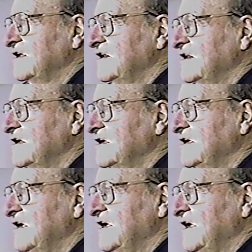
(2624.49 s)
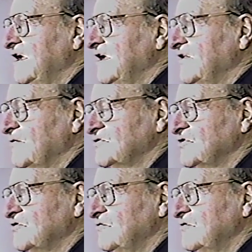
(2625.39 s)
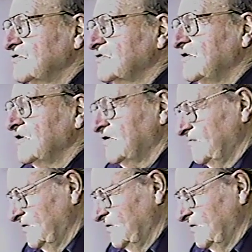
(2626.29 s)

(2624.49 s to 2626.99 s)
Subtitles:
And there was a tourist car come